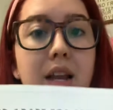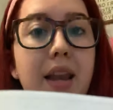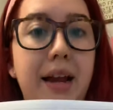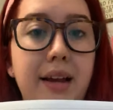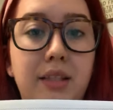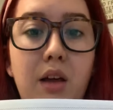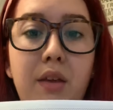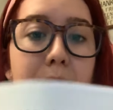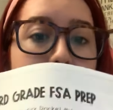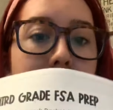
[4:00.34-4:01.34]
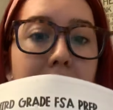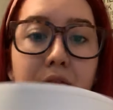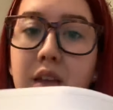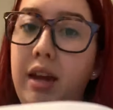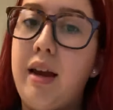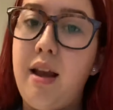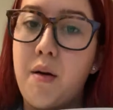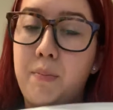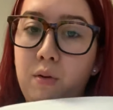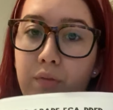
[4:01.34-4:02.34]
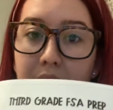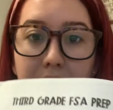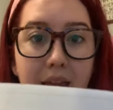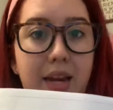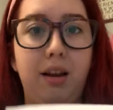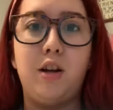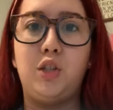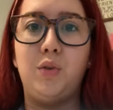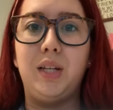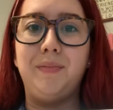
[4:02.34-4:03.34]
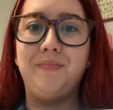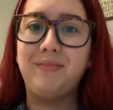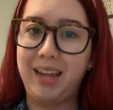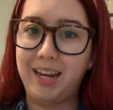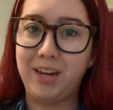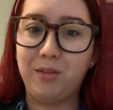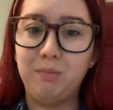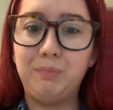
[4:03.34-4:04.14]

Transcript: Like I tell them, if they cannot prove it, they cannot choose it. Thank you.